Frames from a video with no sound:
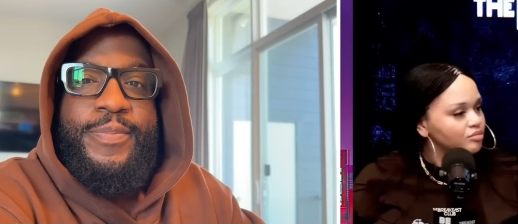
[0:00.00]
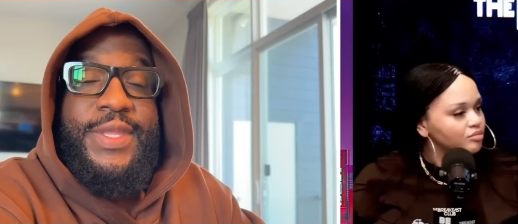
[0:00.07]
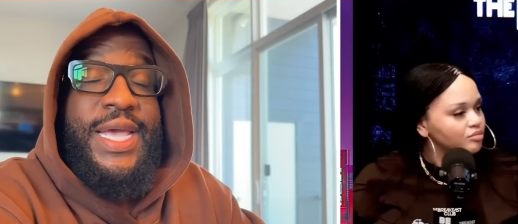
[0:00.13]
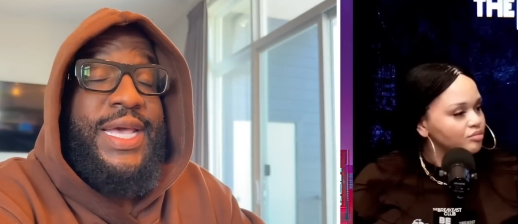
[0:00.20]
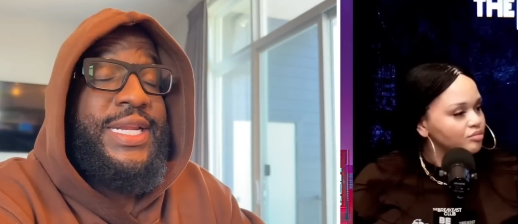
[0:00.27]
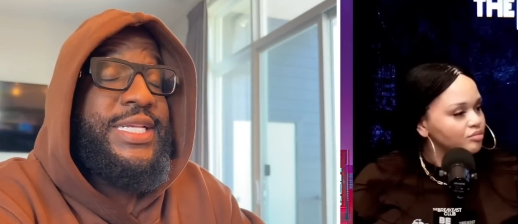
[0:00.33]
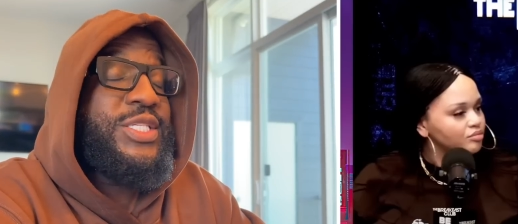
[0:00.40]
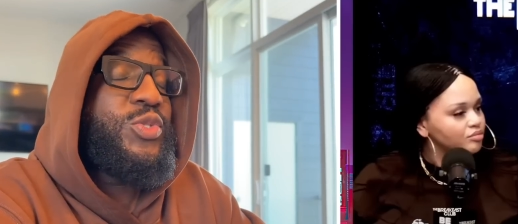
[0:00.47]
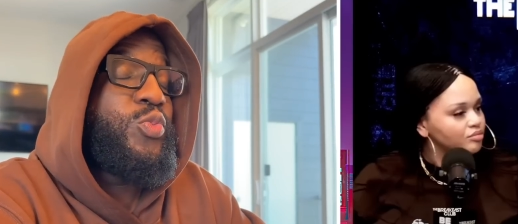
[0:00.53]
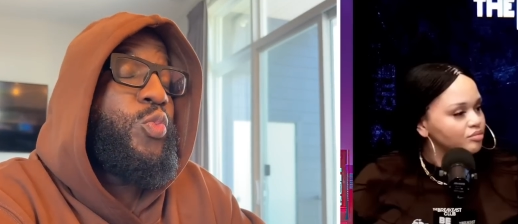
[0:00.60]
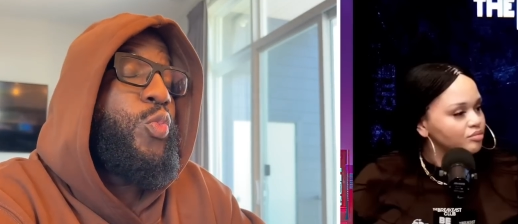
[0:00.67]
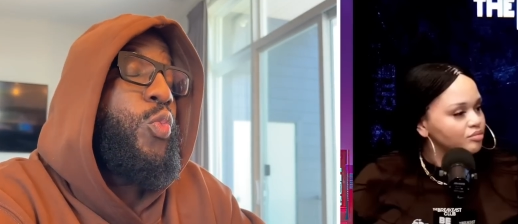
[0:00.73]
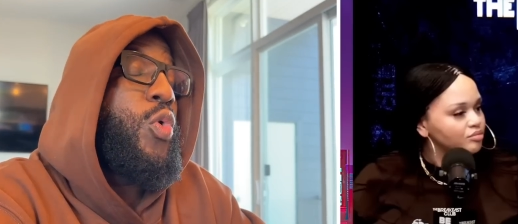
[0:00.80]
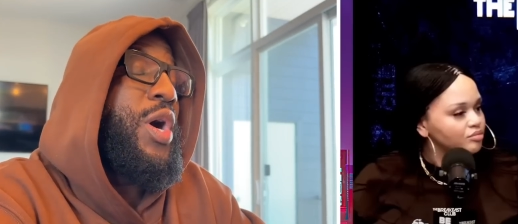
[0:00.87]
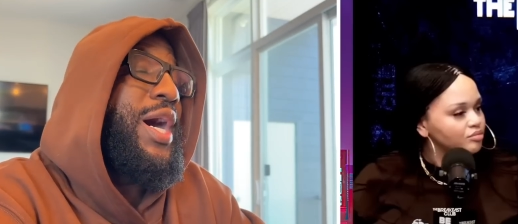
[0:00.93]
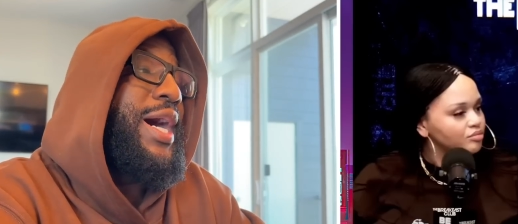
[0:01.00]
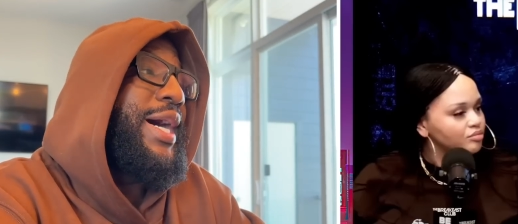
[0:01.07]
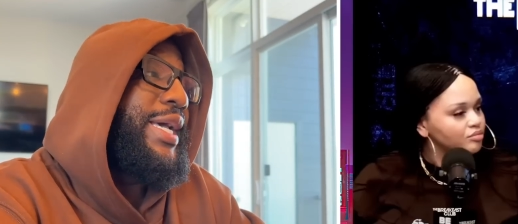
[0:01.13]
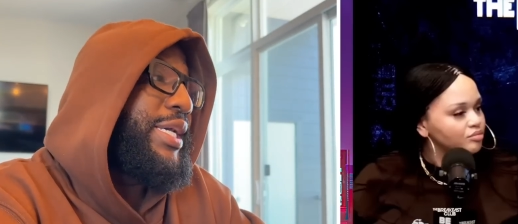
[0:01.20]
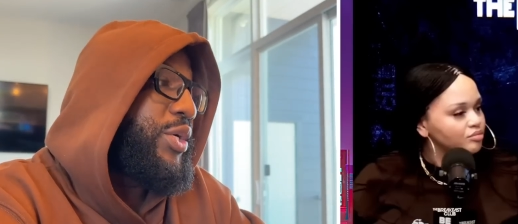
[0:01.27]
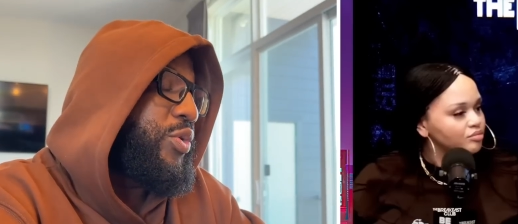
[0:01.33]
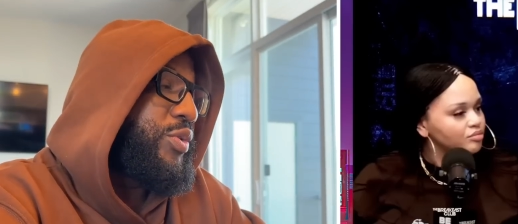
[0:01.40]
Speaker 1: That is
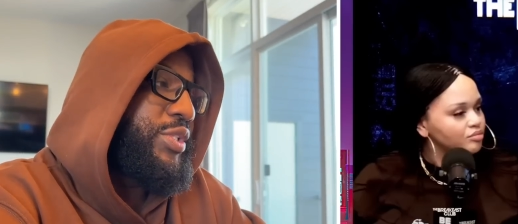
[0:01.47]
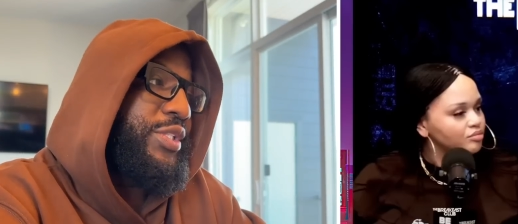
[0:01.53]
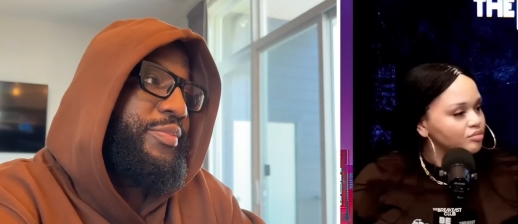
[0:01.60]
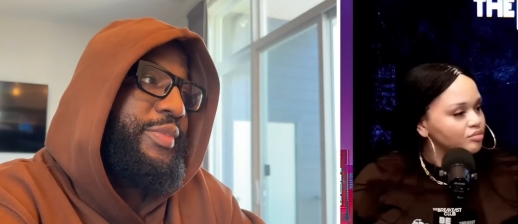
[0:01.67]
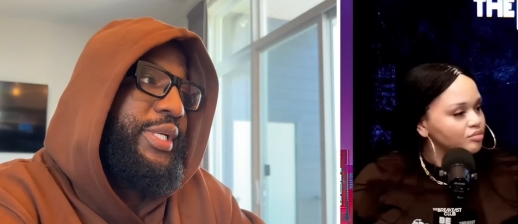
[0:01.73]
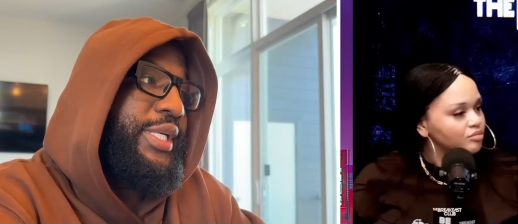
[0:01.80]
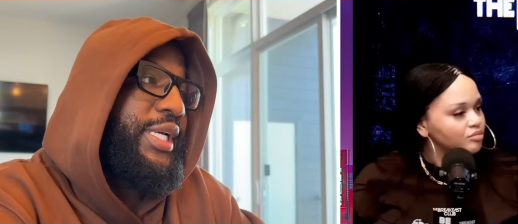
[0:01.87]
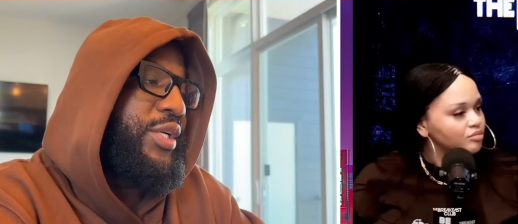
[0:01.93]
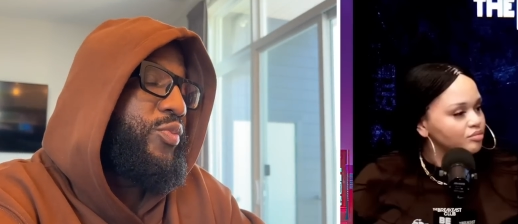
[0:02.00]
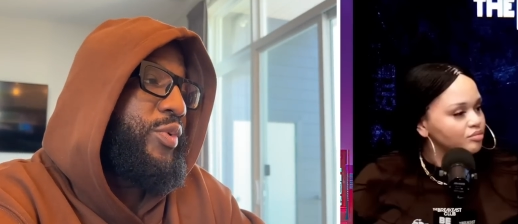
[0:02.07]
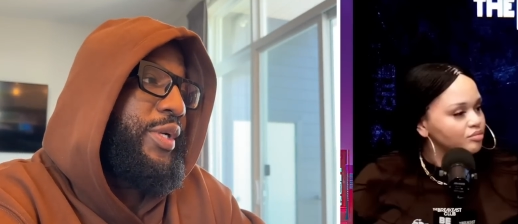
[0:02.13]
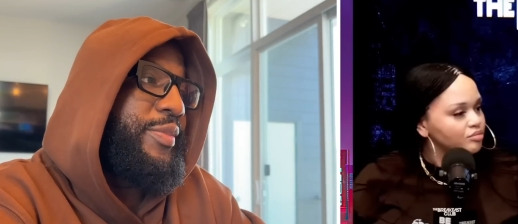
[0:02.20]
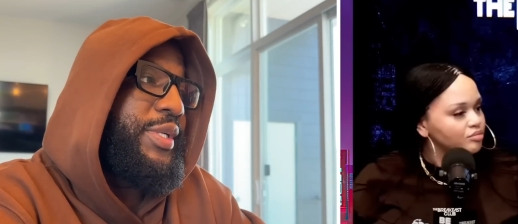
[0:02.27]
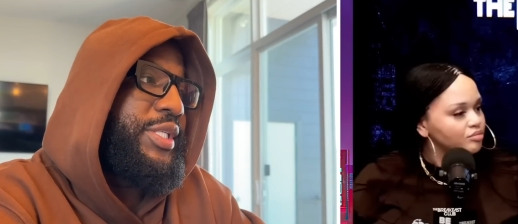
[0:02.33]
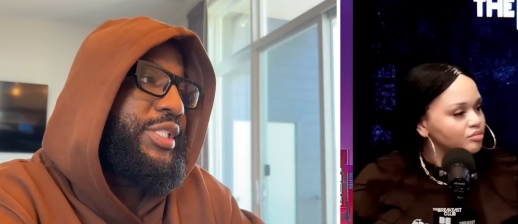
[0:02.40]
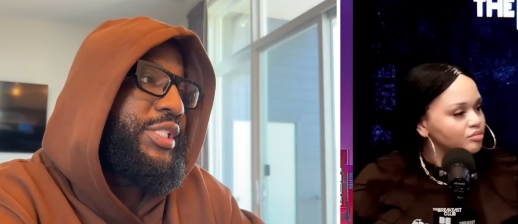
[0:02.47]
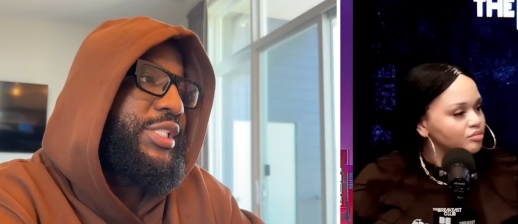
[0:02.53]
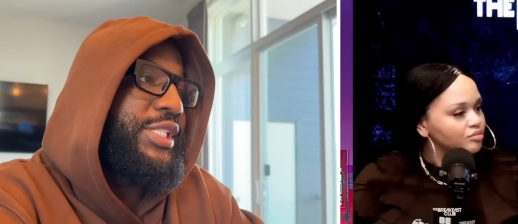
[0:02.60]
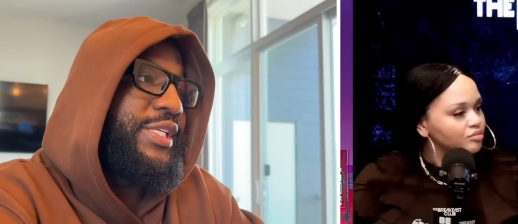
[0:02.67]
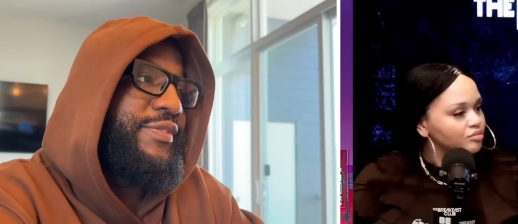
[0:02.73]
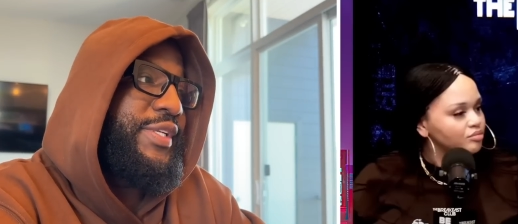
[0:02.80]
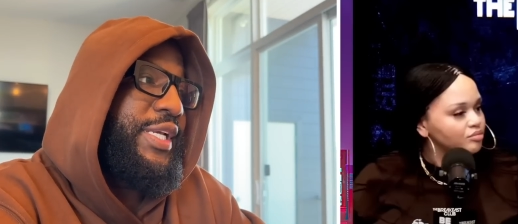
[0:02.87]
wild to me that women
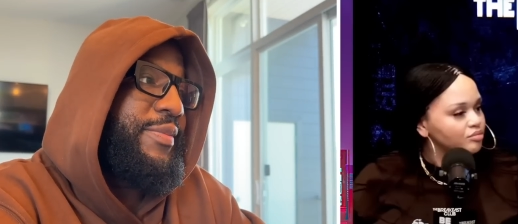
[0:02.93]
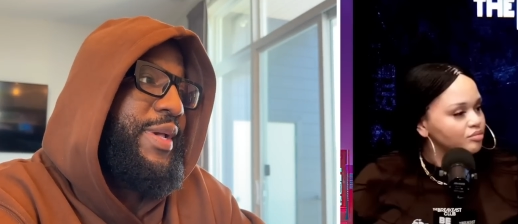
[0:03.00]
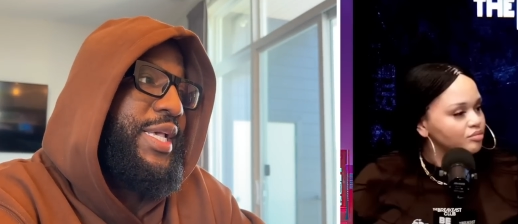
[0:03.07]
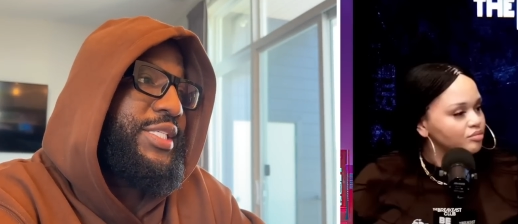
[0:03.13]
just live in their